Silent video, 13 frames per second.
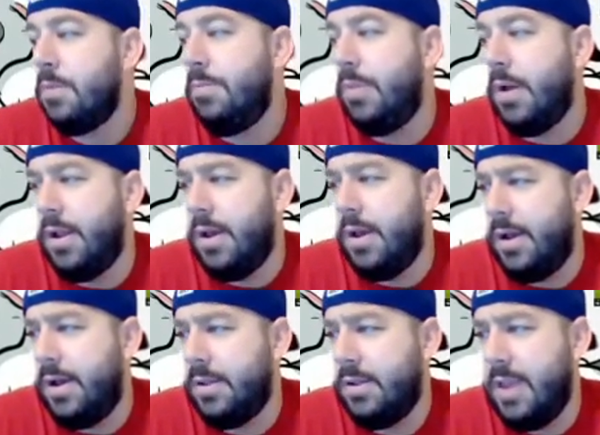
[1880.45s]

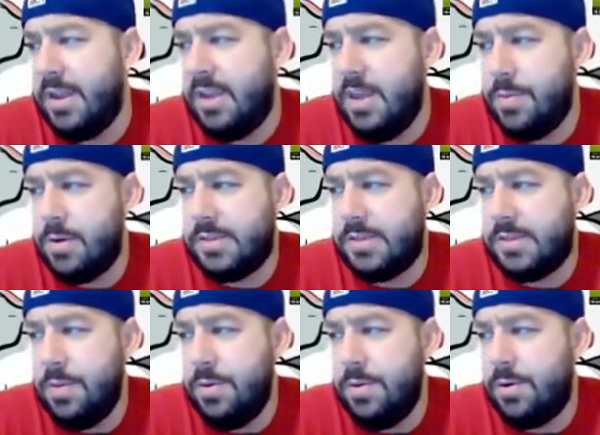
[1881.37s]
But yeah, Debo
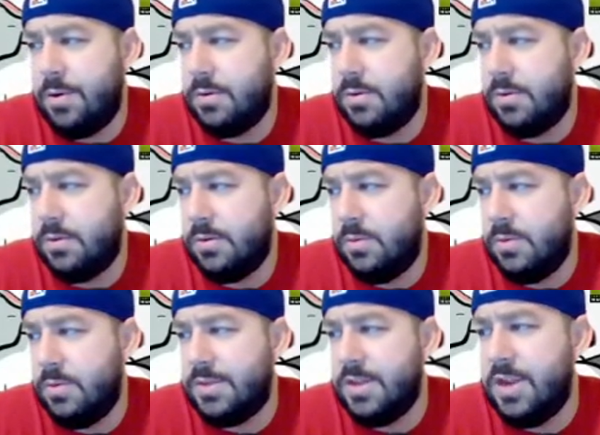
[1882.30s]
Samuel
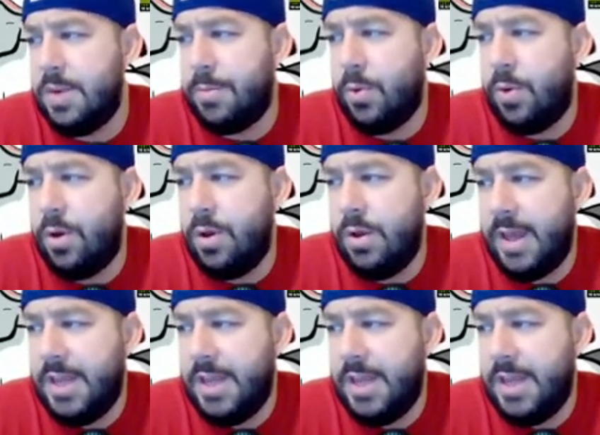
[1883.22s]
was the number one.